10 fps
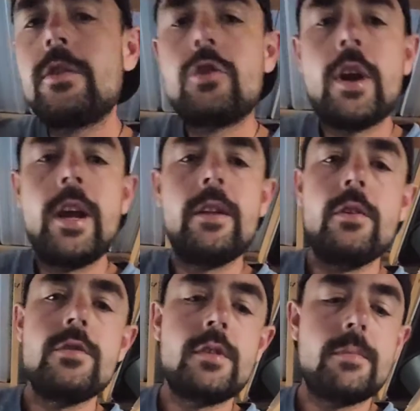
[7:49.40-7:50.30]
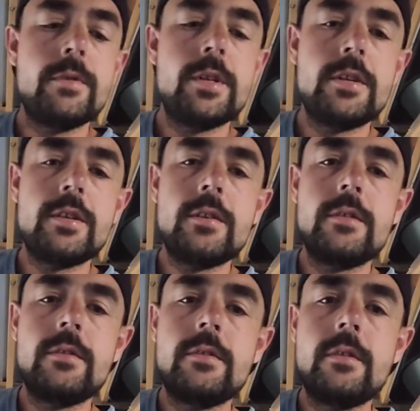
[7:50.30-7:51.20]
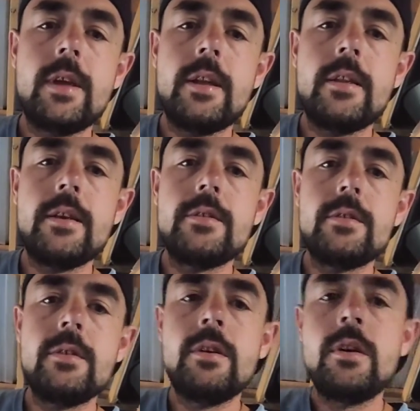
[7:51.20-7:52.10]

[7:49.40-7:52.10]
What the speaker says: to train losing position like this,